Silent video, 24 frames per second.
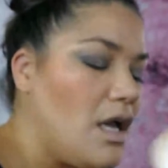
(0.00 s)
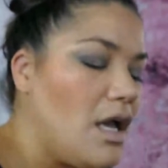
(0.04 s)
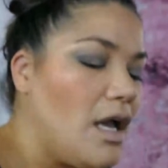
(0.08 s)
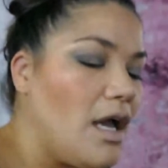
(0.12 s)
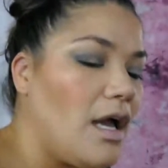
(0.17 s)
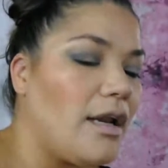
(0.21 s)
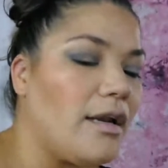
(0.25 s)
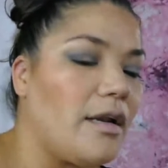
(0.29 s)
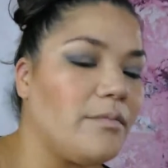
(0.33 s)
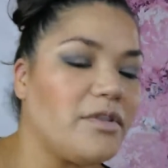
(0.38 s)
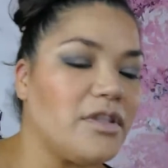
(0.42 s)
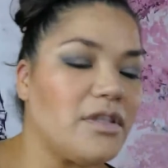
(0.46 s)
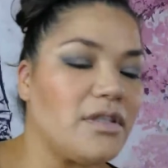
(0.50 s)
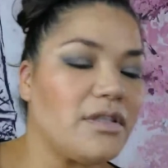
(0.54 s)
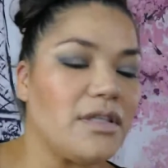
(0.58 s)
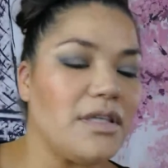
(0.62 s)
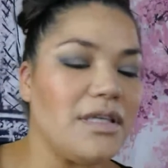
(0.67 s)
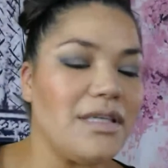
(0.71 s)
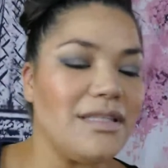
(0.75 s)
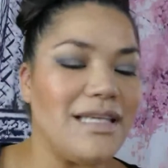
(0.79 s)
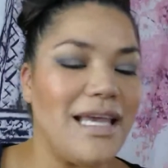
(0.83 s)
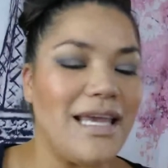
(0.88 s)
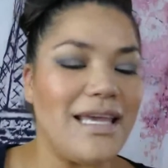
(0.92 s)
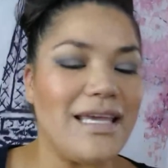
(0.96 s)
And I'm just
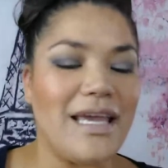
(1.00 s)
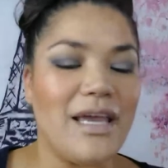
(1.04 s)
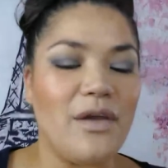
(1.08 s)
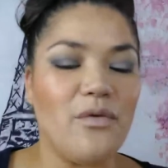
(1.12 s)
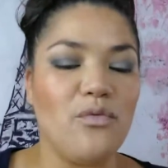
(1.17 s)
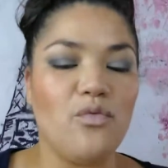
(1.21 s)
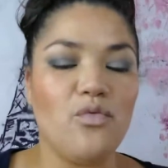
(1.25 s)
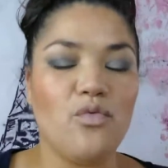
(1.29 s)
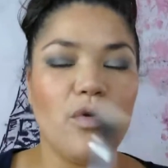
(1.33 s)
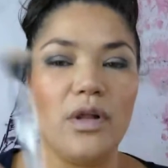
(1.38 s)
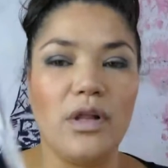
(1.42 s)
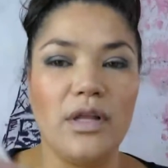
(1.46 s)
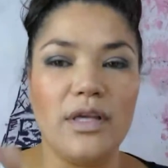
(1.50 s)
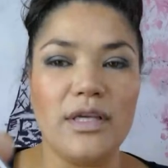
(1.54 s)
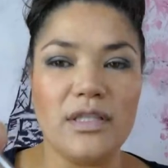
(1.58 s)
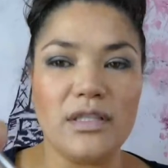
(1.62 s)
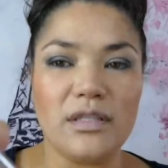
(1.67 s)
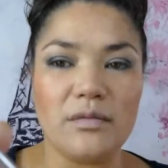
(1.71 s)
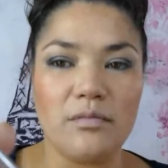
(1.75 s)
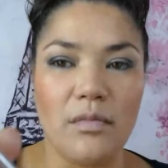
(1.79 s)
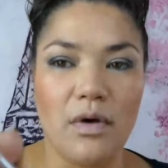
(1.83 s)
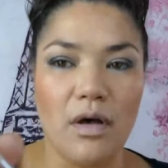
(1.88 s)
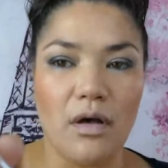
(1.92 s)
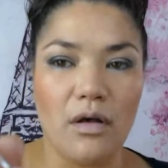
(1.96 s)
going to take a really
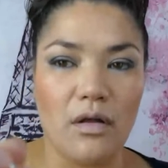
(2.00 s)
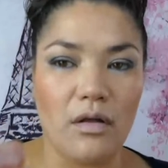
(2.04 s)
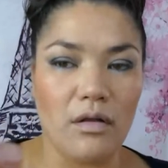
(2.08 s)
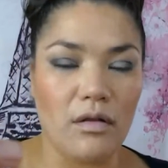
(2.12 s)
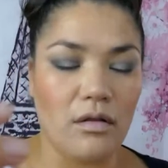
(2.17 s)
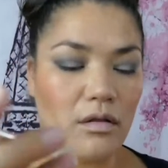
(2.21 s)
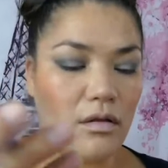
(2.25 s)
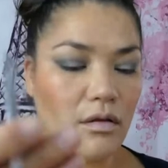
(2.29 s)
small